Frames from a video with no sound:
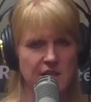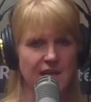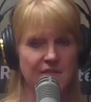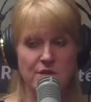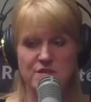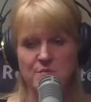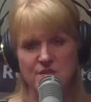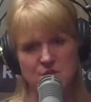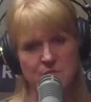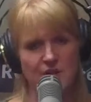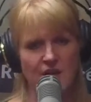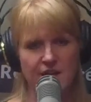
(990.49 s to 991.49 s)
and there's
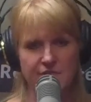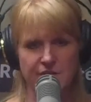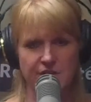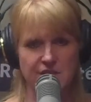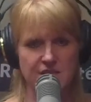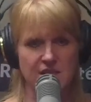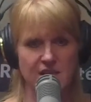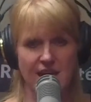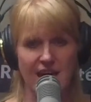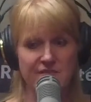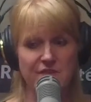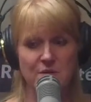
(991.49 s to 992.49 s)
multiple offers,
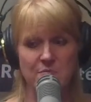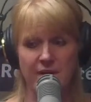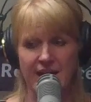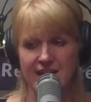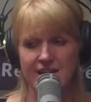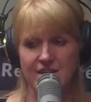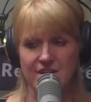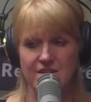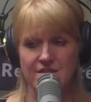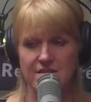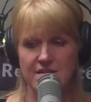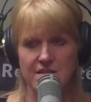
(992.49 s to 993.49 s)
have your buyer